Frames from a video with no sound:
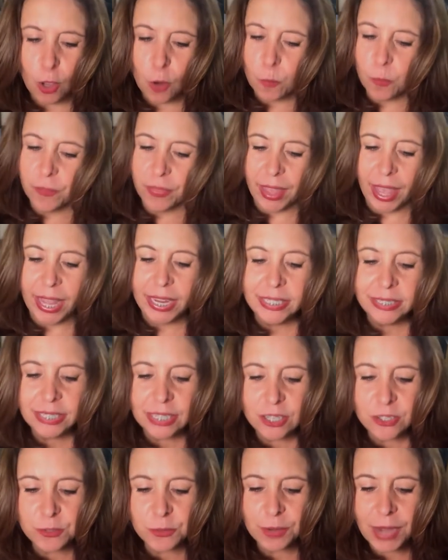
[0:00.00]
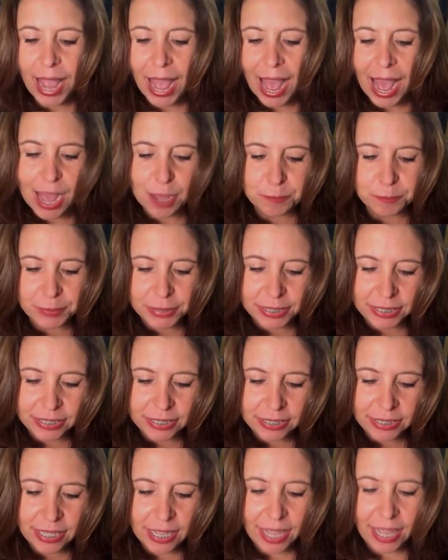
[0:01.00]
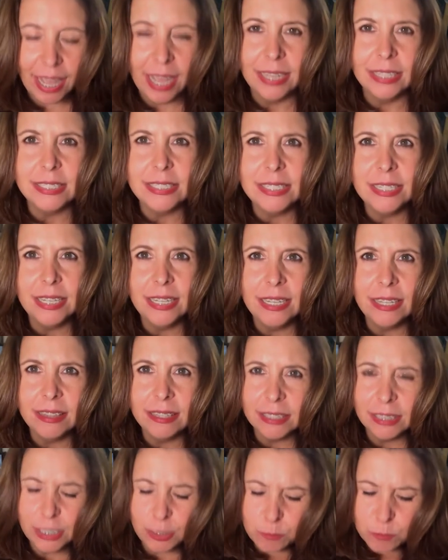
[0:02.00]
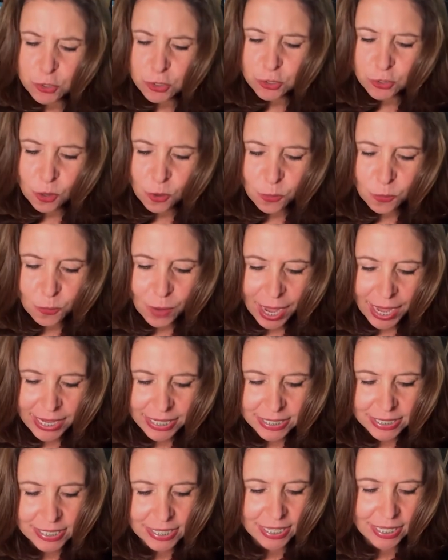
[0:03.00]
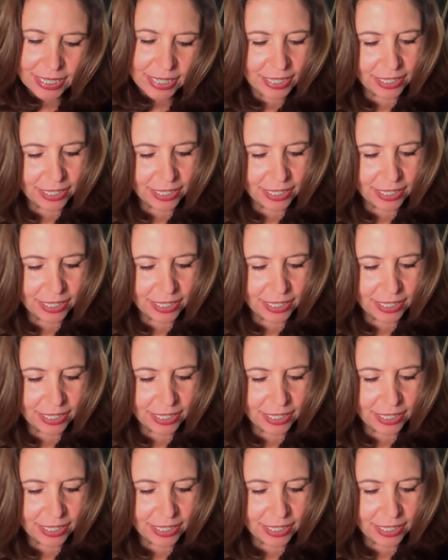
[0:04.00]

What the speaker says: Where the endings were happy and teeth gleamed so white,